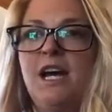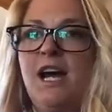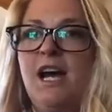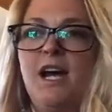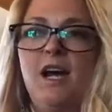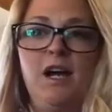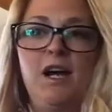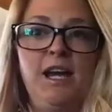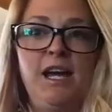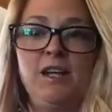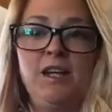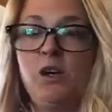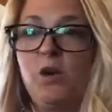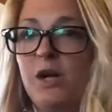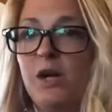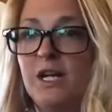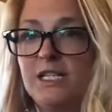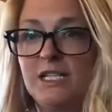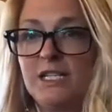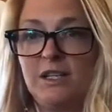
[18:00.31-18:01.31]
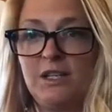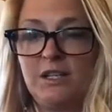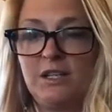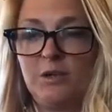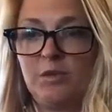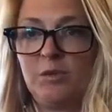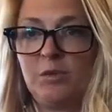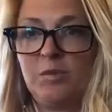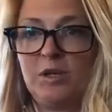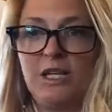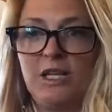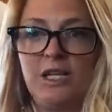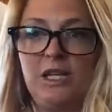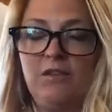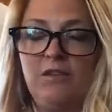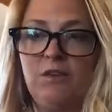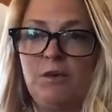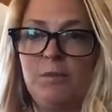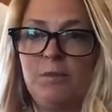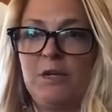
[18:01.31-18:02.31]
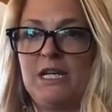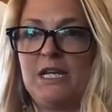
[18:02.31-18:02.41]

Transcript: Had no idea that there would be any government